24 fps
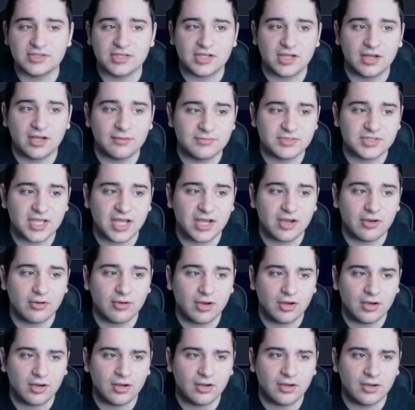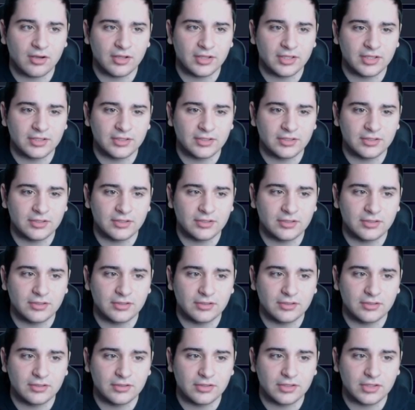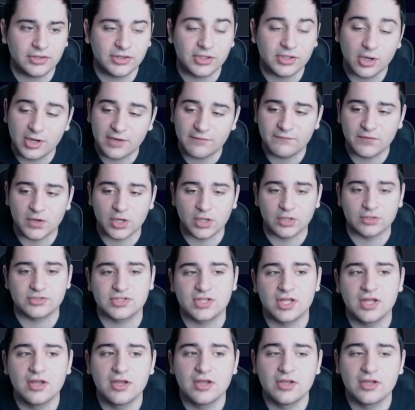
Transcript: It comes out on the 31st.